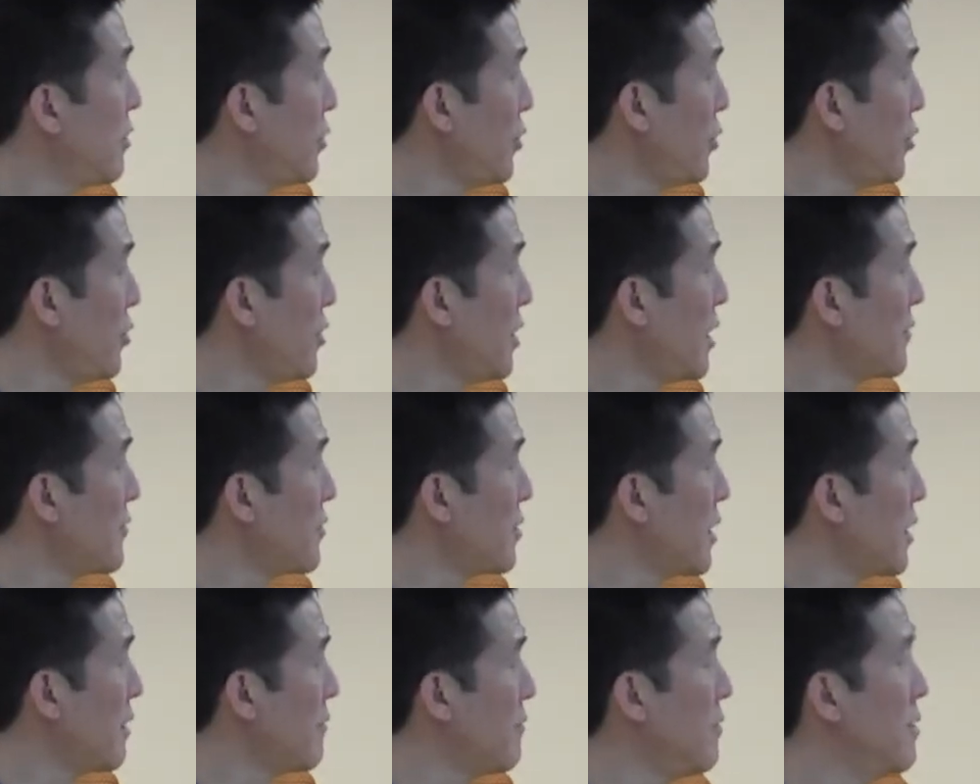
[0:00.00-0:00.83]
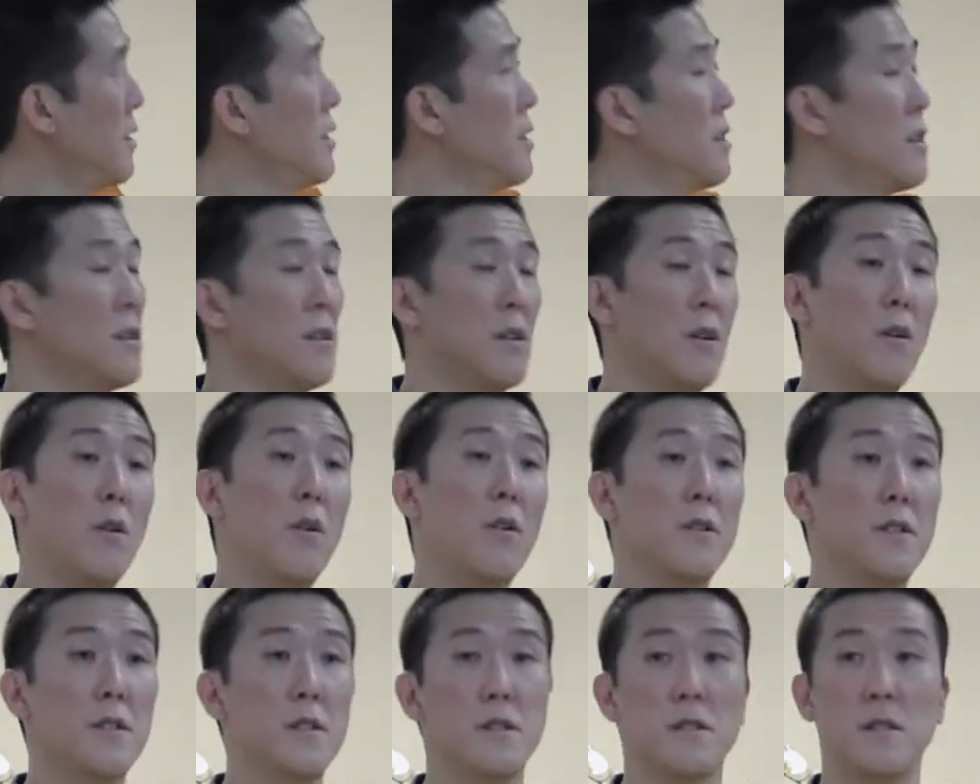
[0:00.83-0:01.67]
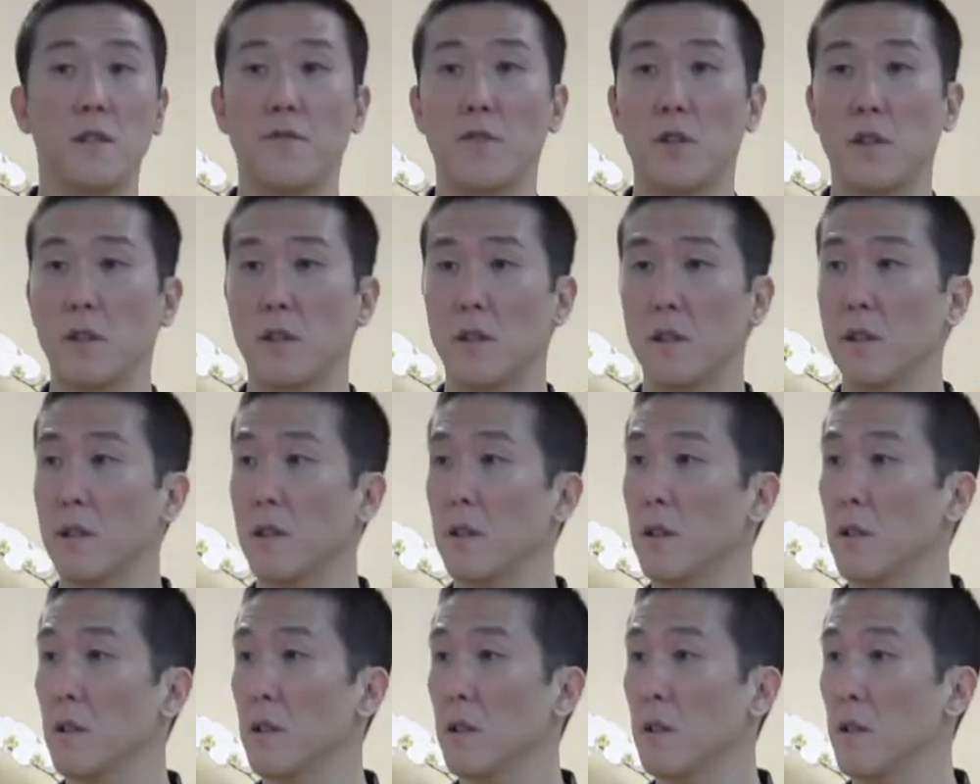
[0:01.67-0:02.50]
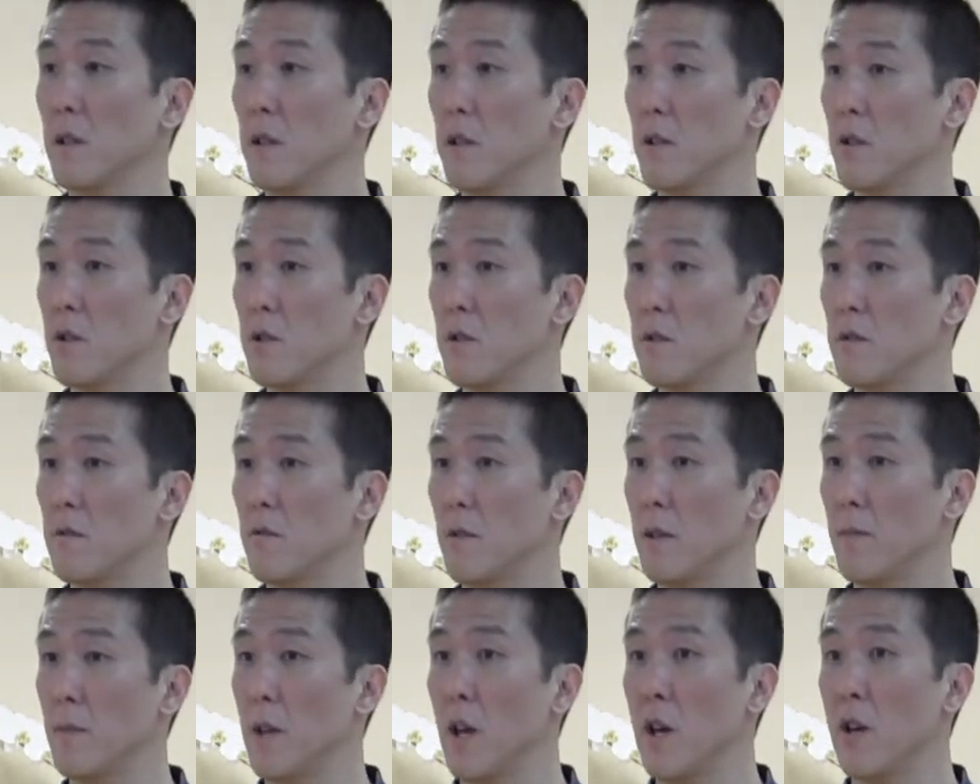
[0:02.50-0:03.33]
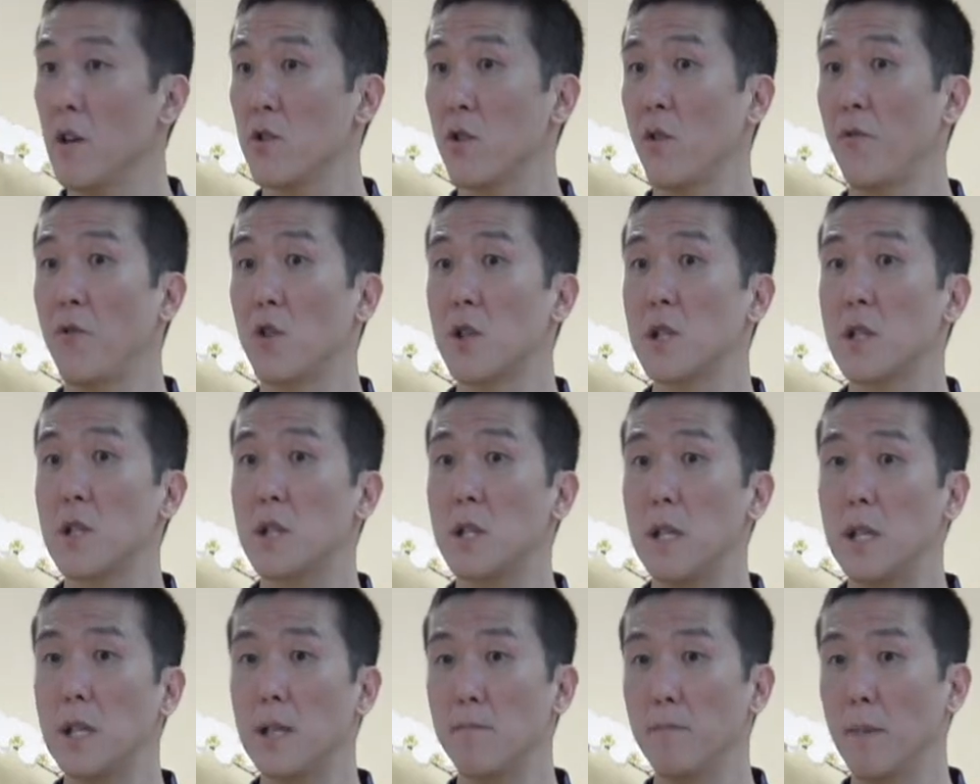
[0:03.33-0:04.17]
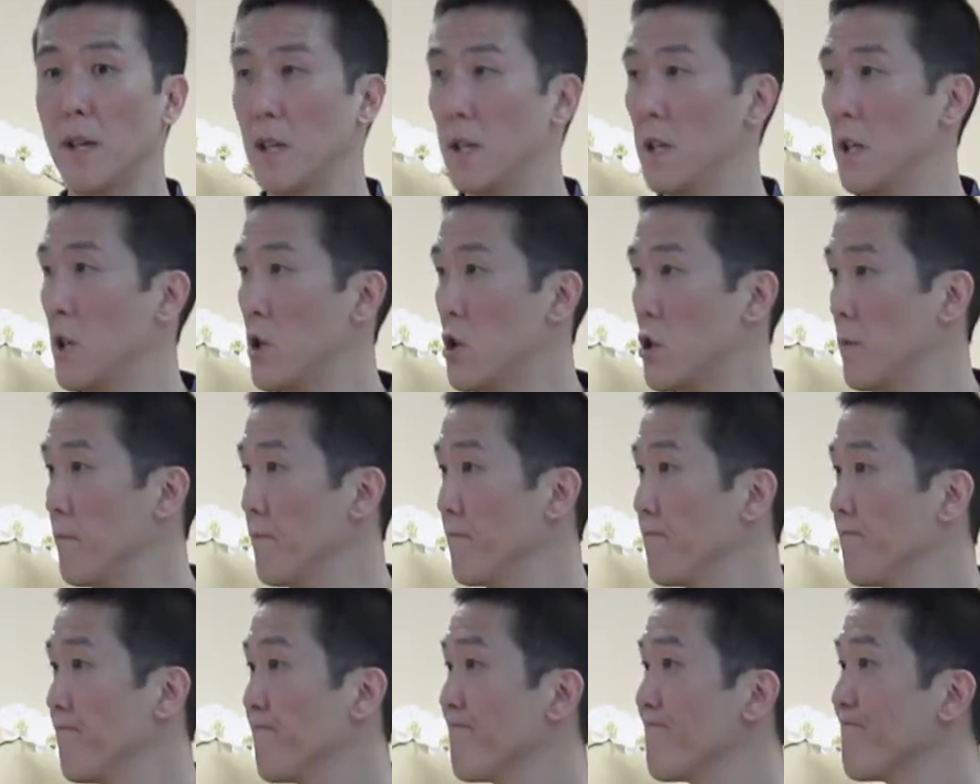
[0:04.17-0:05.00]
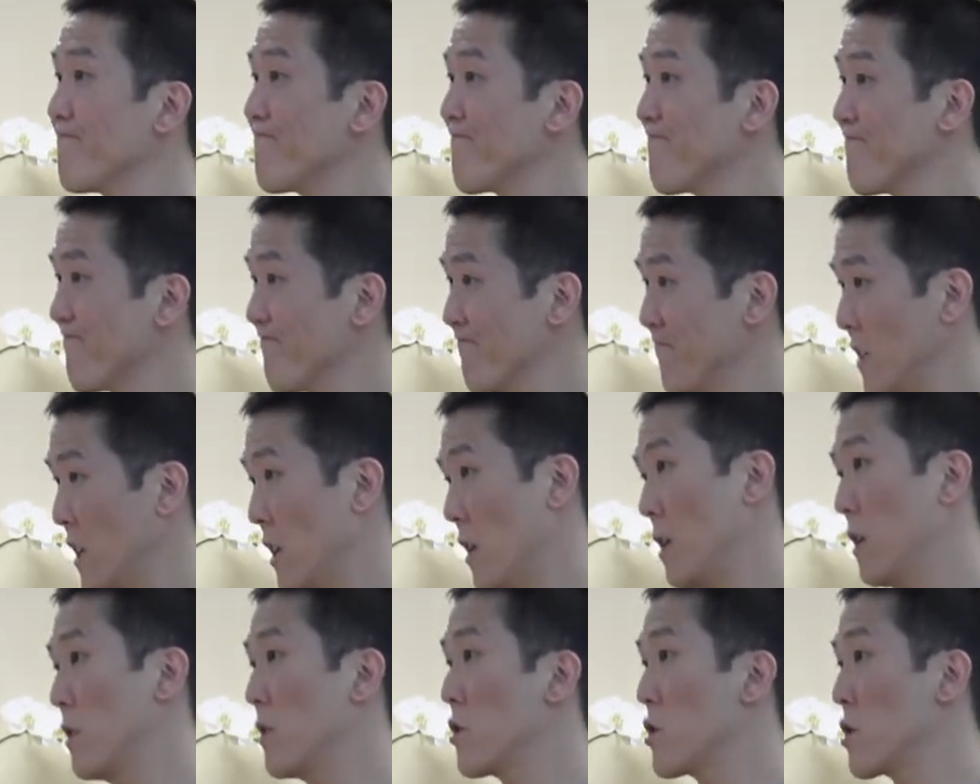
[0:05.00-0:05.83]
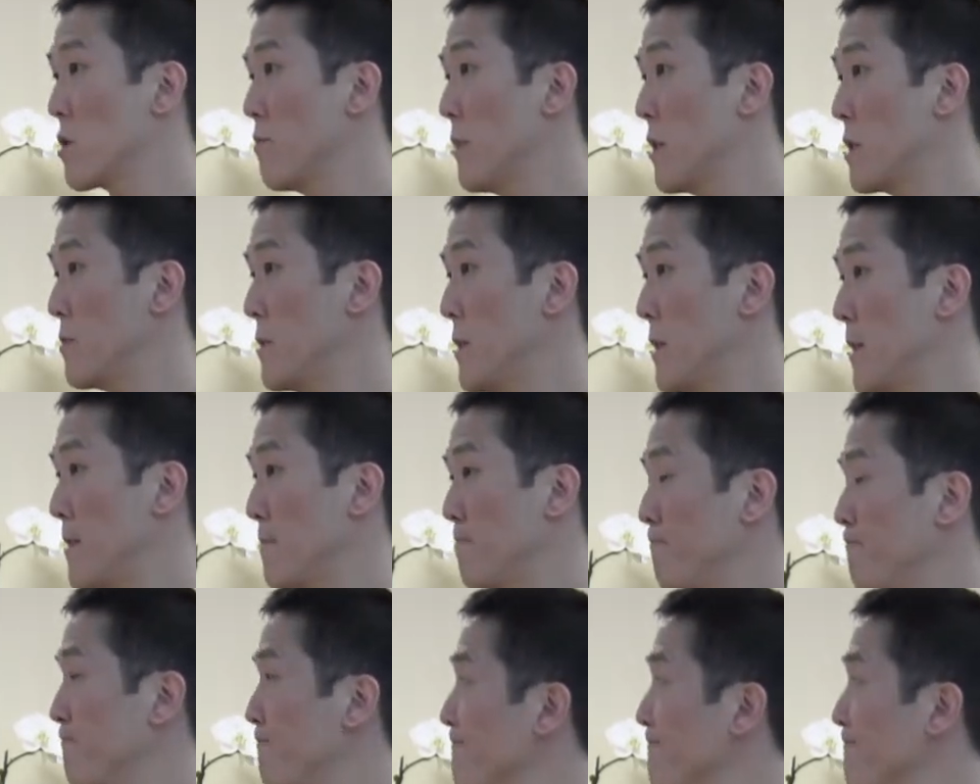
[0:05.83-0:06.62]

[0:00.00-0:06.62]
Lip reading: You have to have all these different conditions. Right? So for seated meditation, condition must be there.